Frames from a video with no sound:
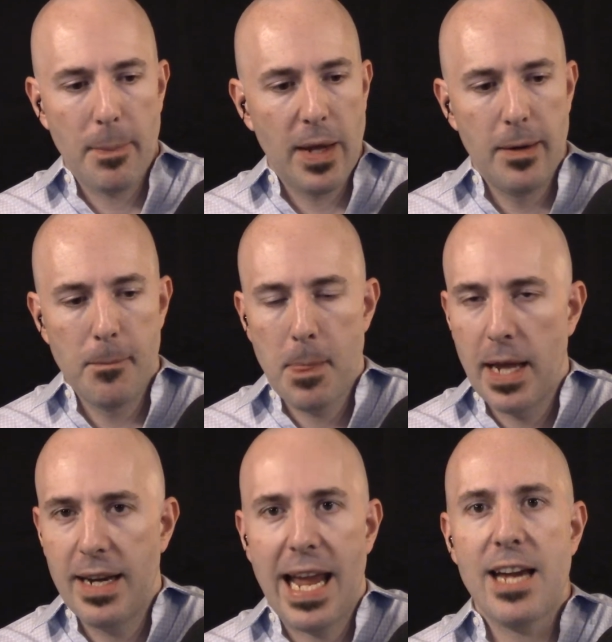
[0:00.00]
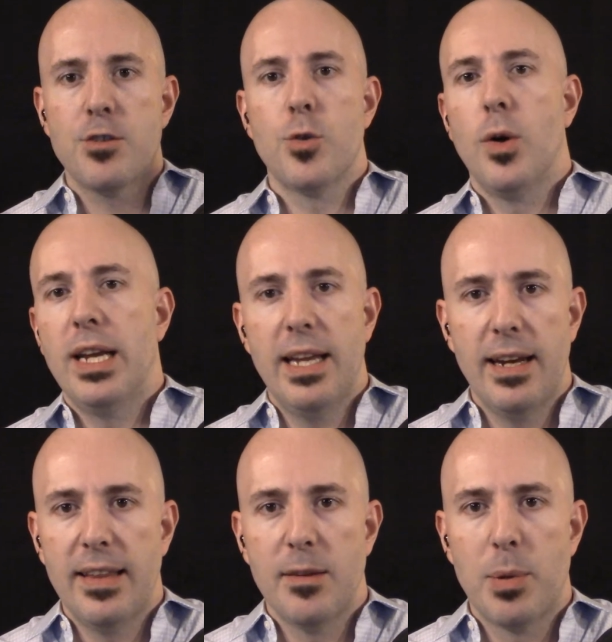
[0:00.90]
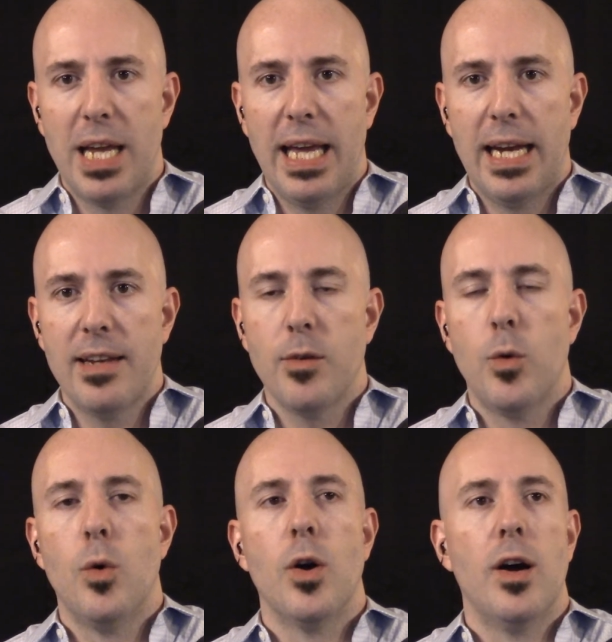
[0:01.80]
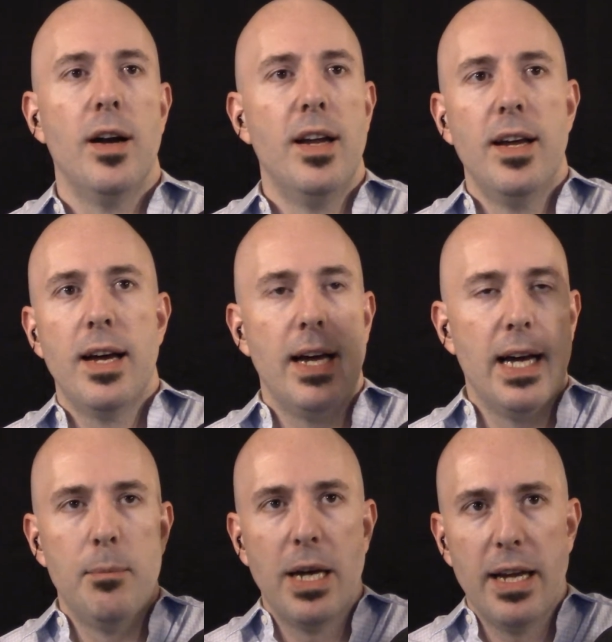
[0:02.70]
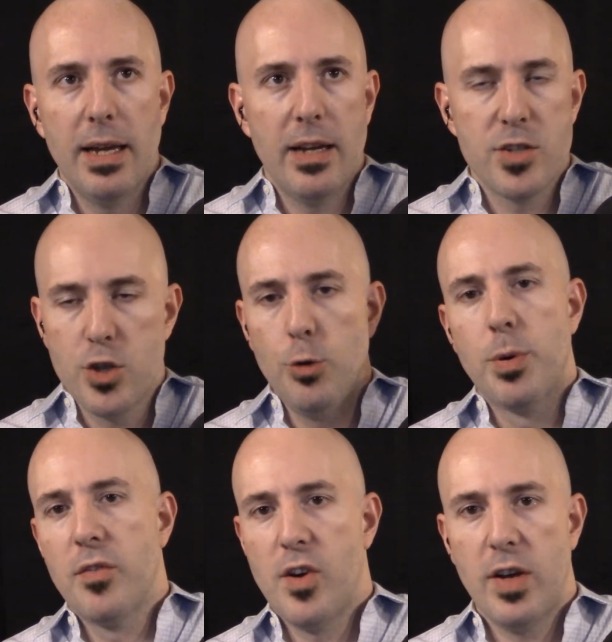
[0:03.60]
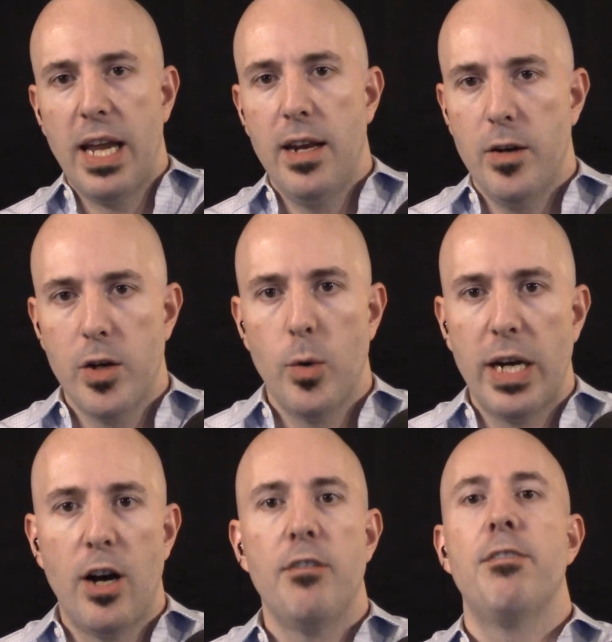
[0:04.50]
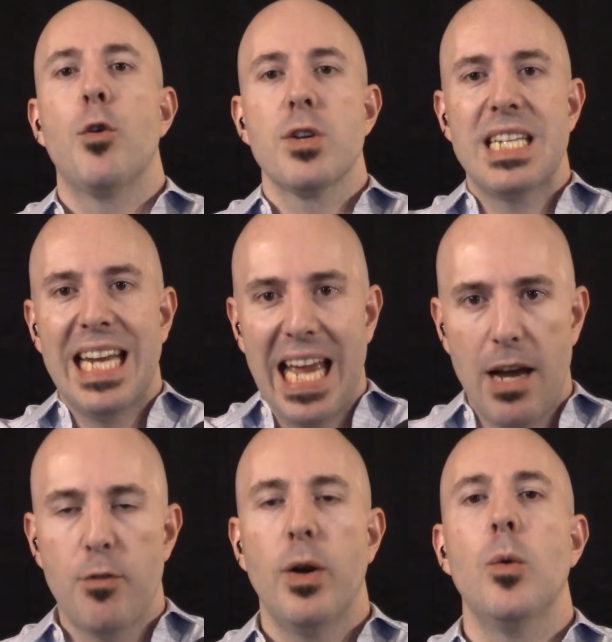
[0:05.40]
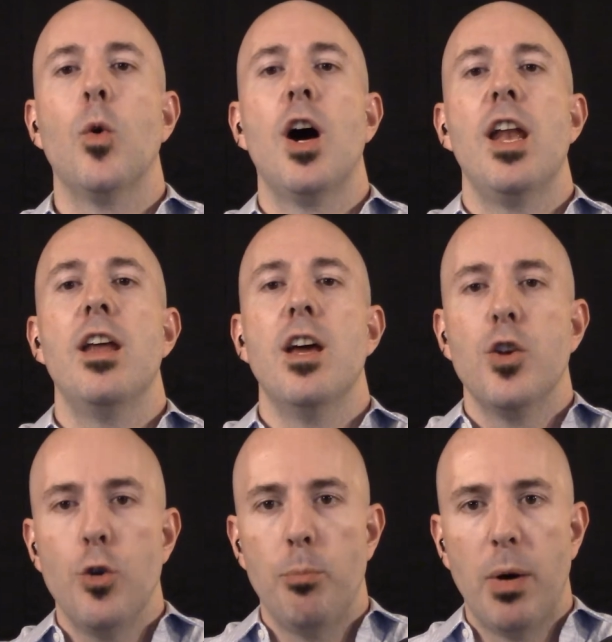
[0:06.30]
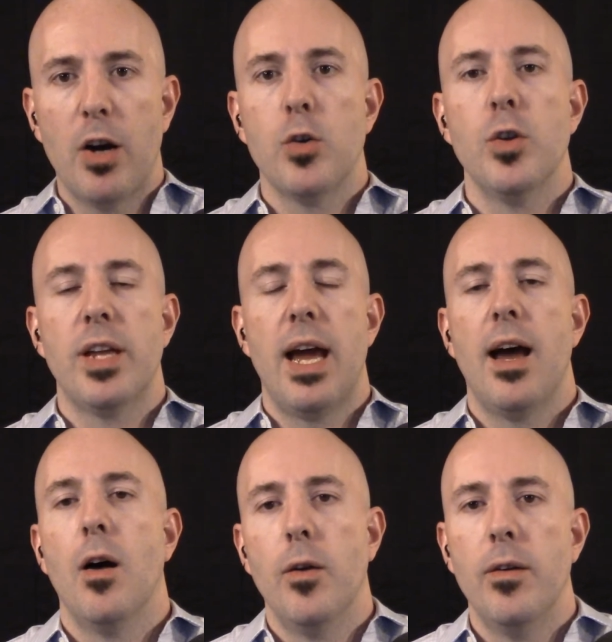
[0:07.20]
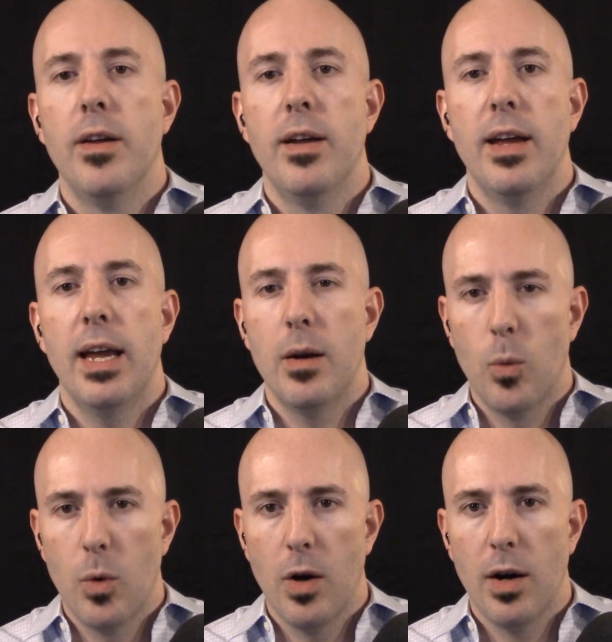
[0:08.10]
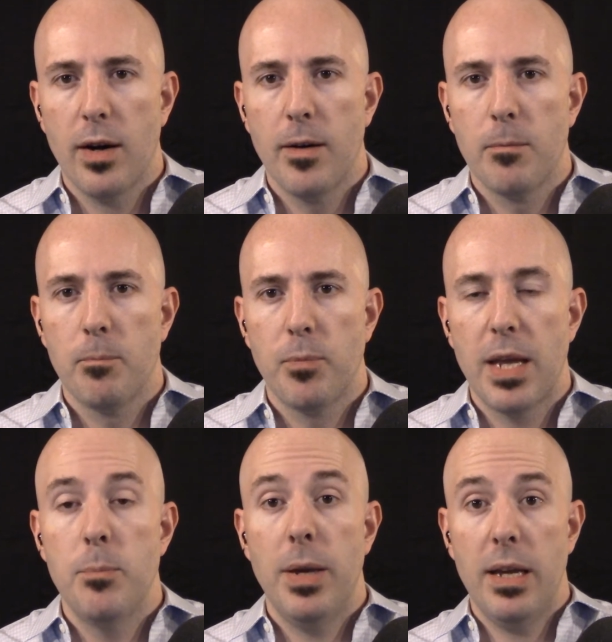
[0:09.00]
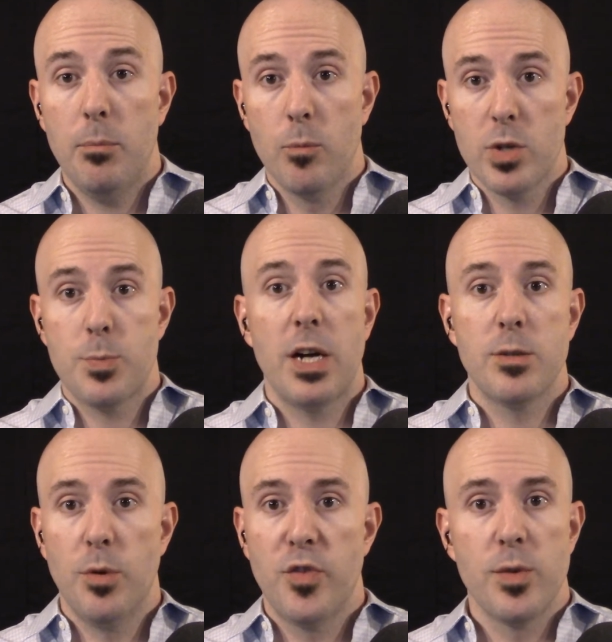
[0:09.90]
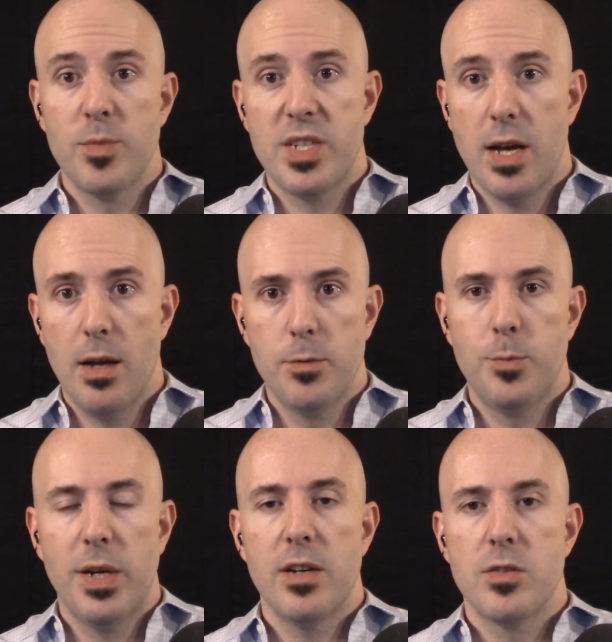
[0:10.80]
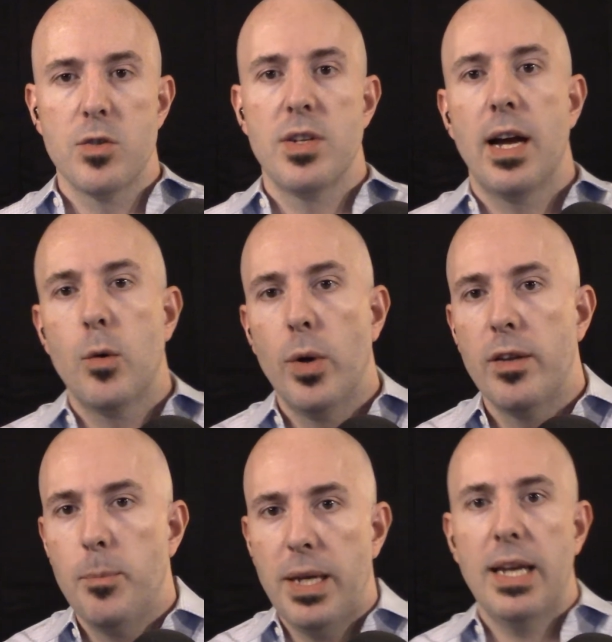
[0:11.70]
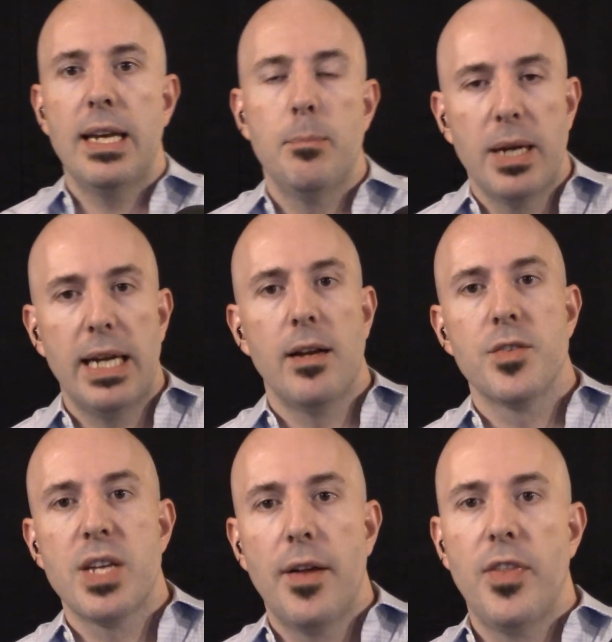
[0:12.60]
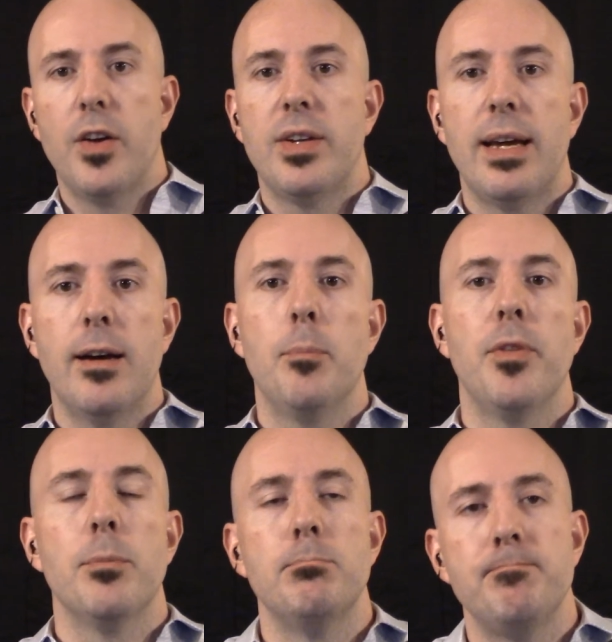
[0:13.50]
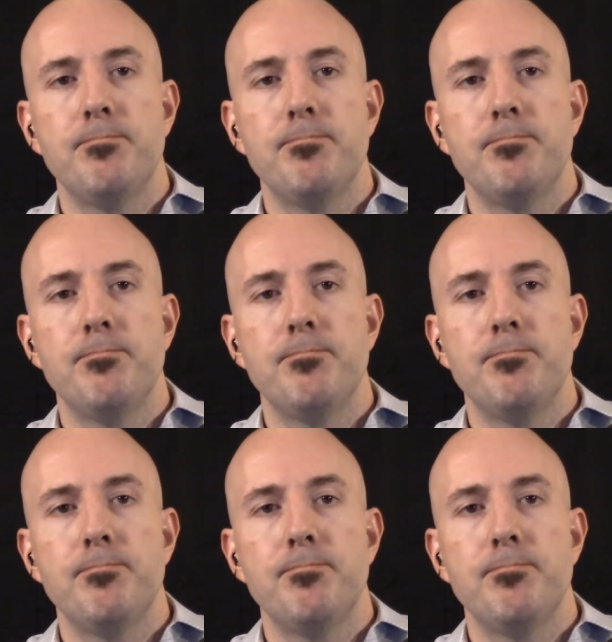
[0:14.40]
an asteroid hitting the planet, or a super volcano going off, forcing everyone to buckle down and work and be responsible for themselves because there's not going to be anybody else out there to help them.